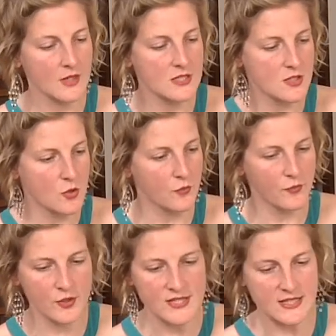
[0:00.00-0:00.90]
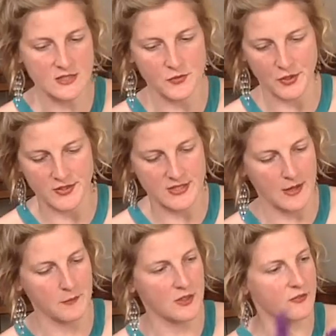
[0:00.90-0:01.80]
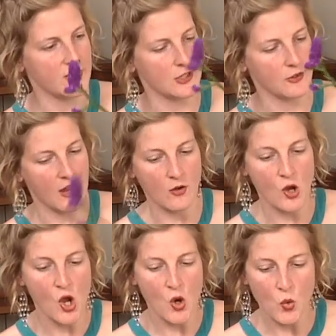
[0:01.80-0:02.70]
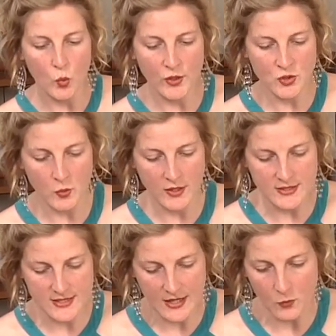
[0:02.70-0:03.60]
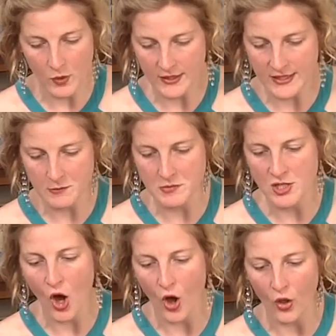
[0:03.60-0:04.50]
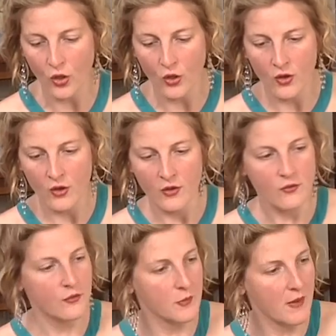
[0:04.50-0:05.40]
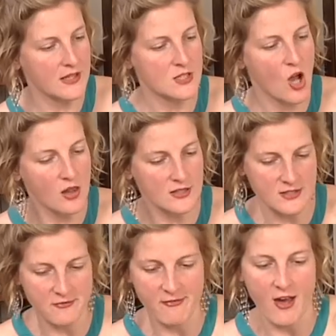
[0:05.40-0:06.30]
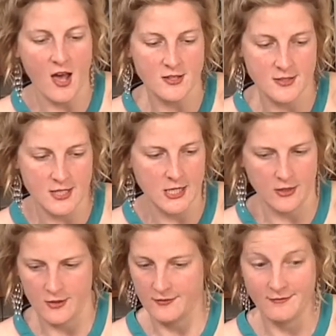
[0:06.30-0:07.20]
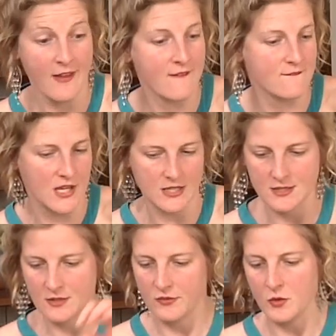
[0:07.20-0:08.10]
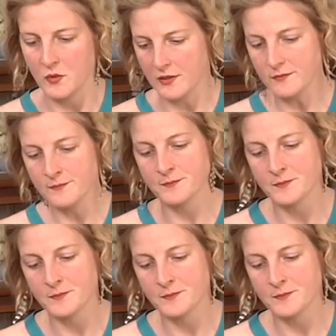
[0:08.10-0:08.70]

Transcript: So first things first, I'm gonna figure out which ones that I wanna keep tall for my tallest vase here, vase, if you will.